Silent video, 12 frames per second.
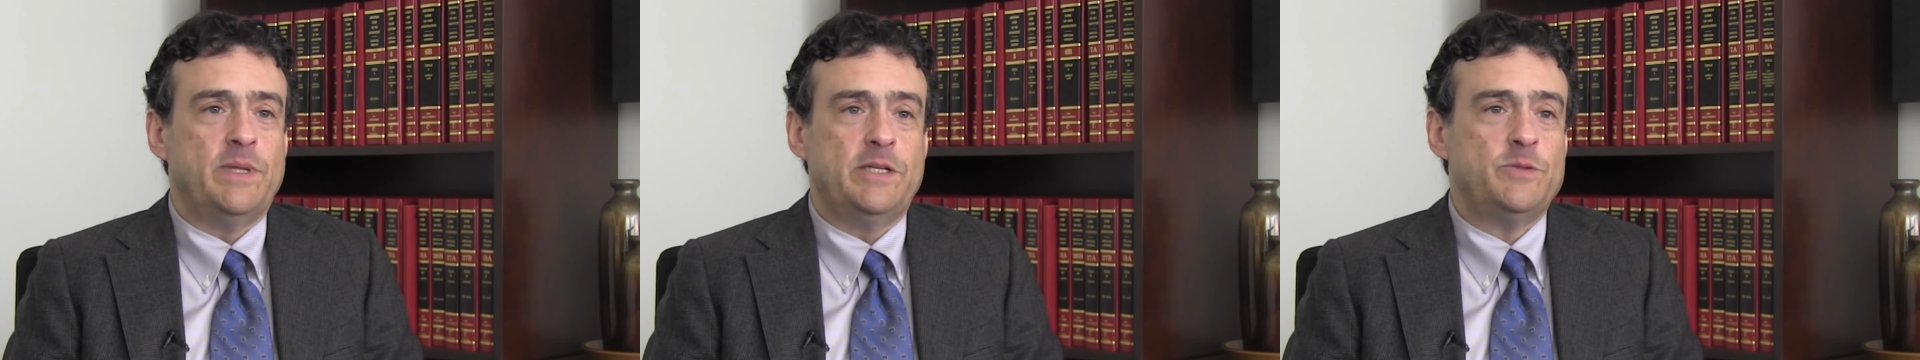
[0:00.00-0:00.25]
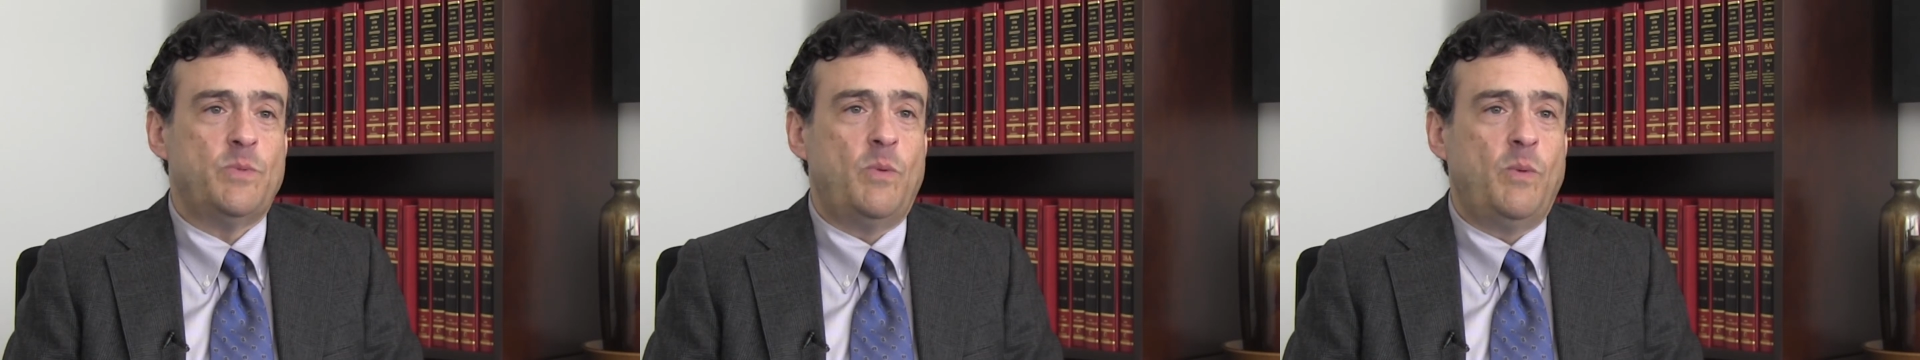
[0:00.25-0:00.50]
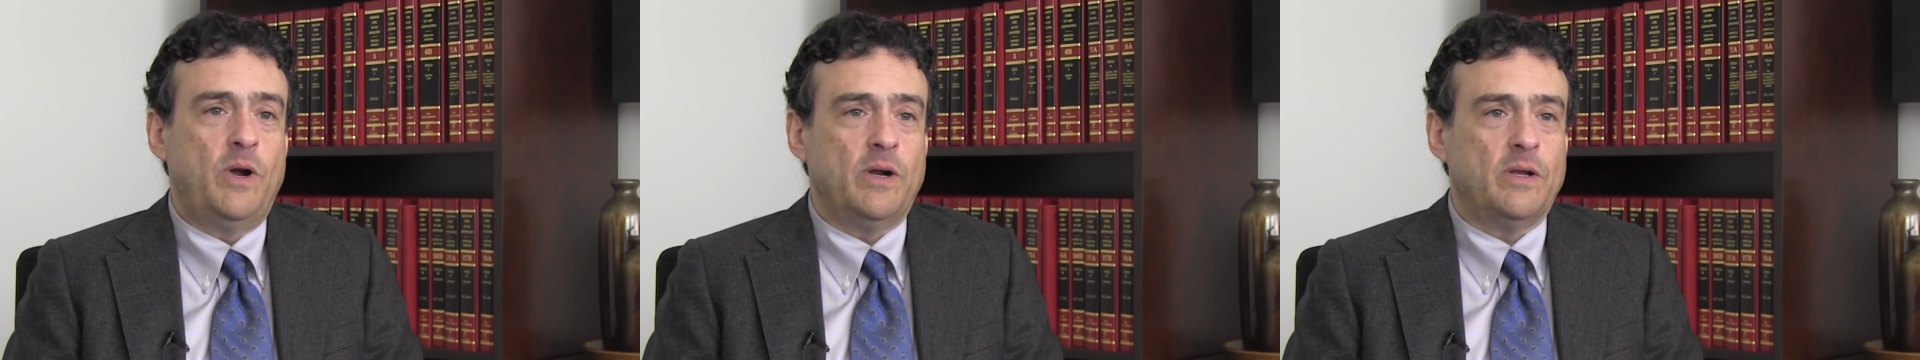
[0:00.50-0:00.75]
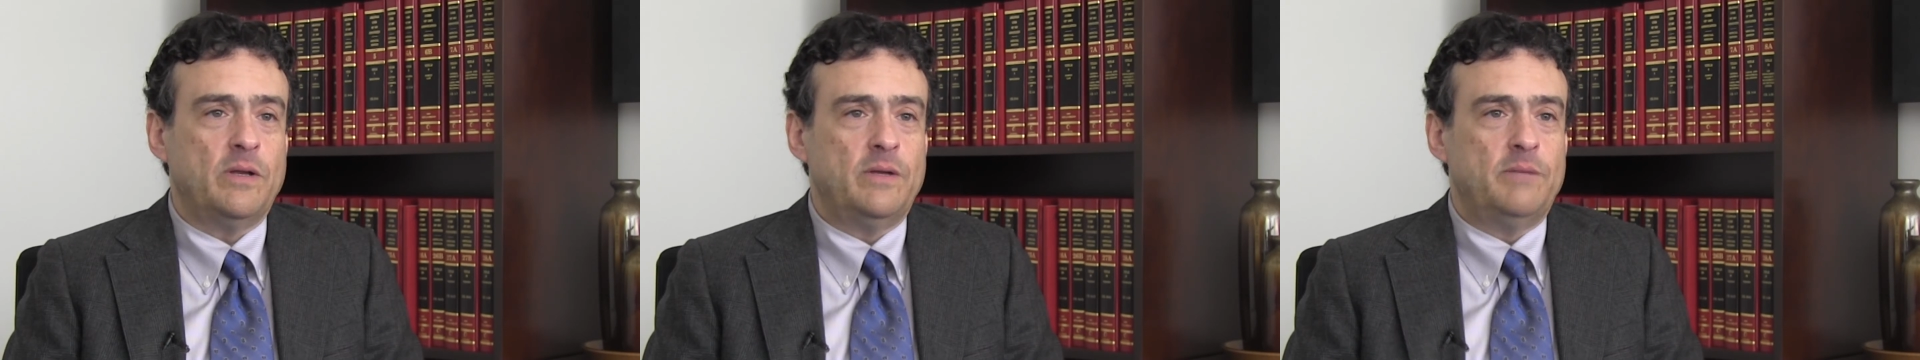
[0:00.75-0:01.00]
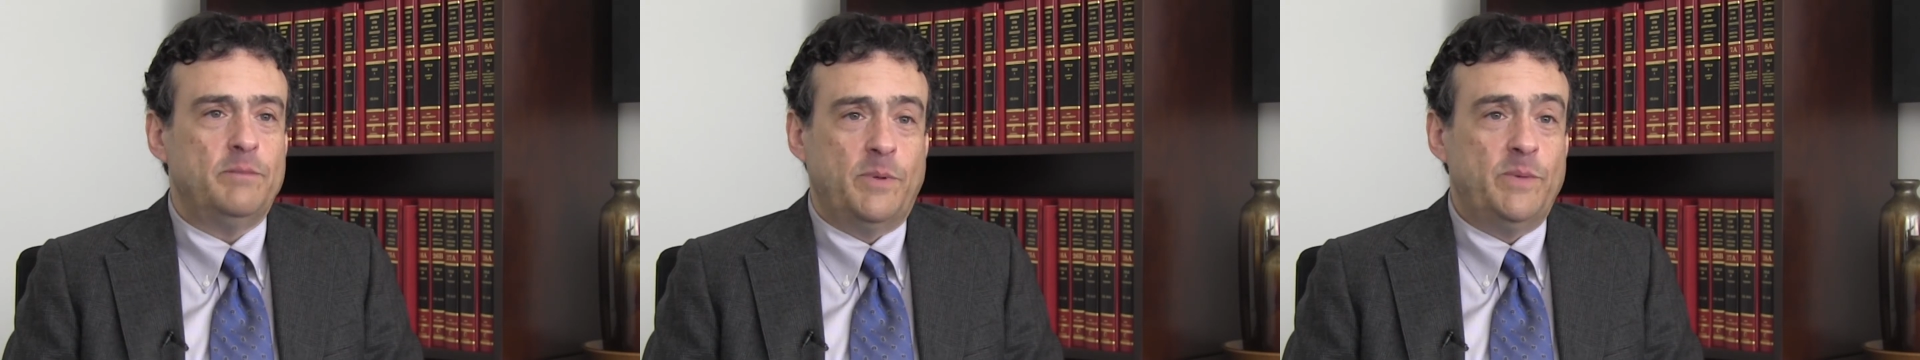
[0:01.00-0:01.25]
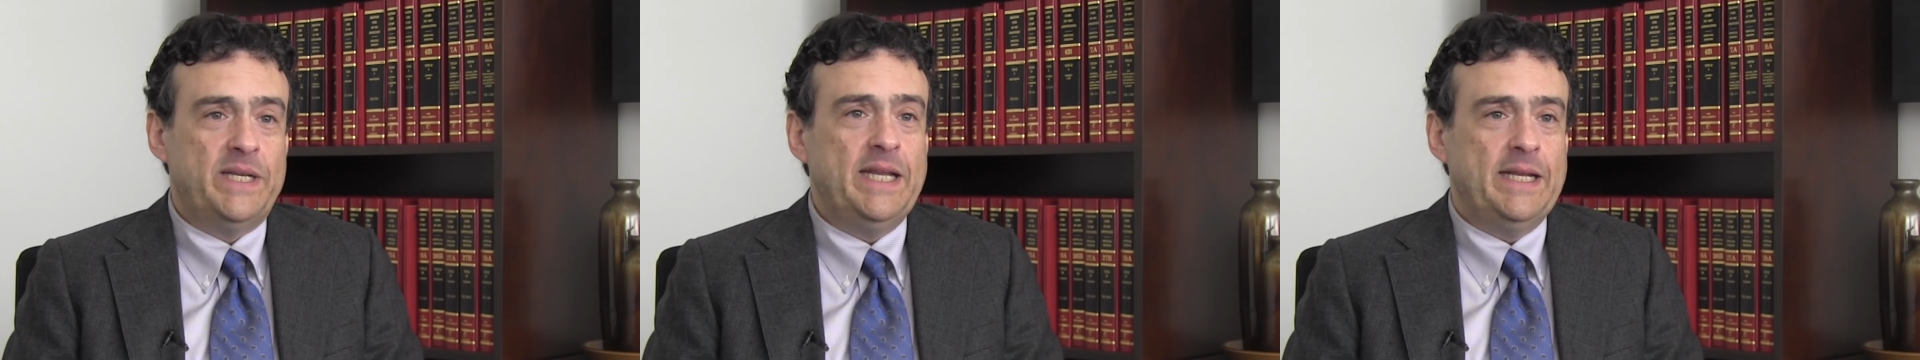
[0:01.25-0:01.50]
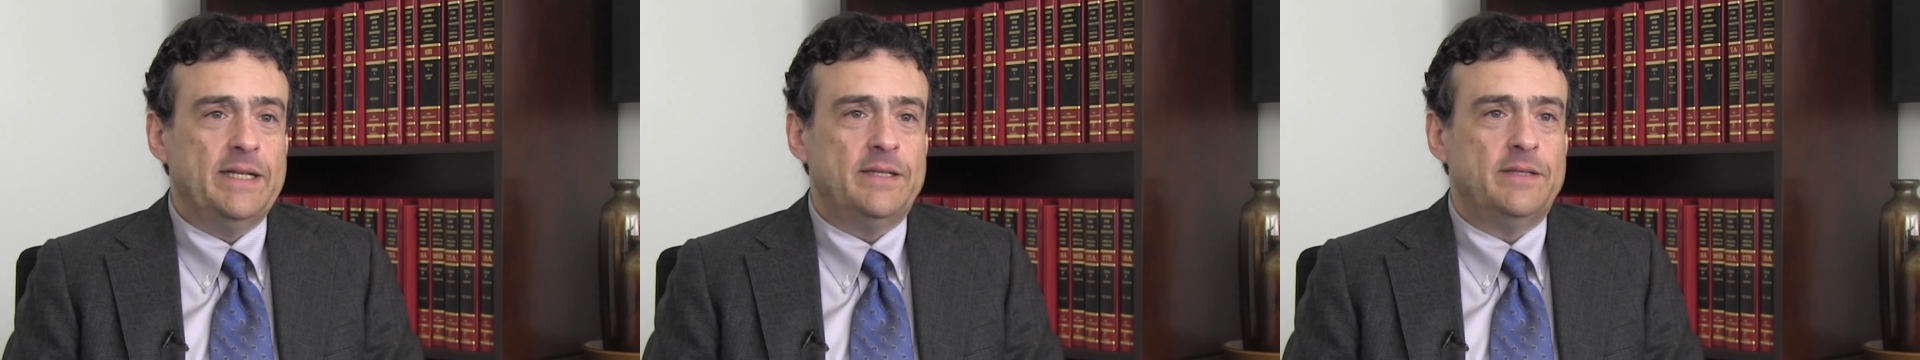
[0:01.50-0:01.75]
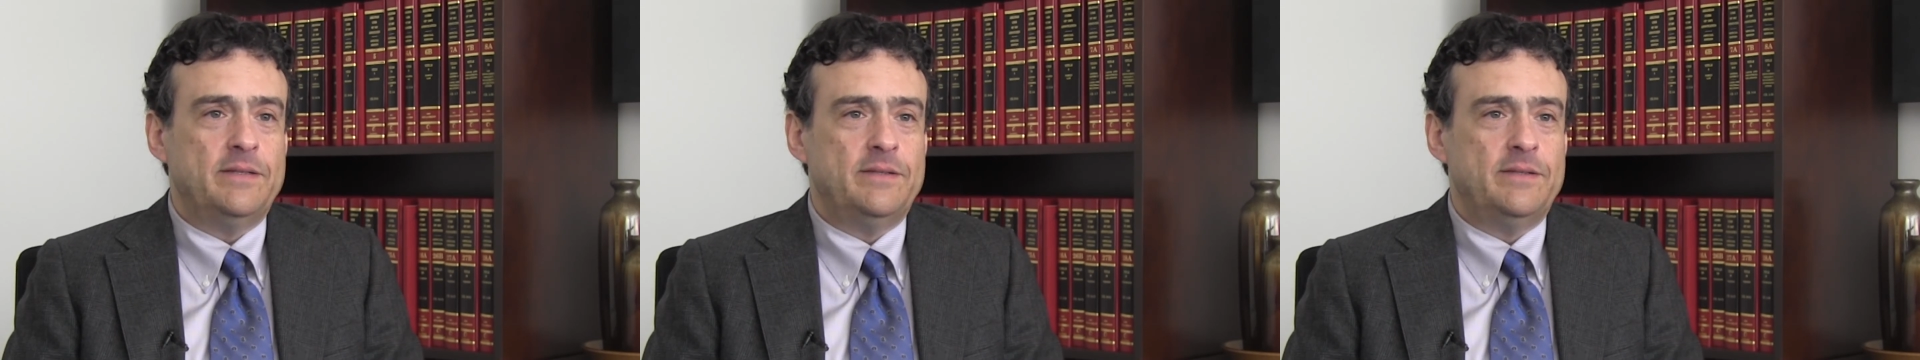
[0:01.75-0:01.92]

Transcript: They just won't work but we did it,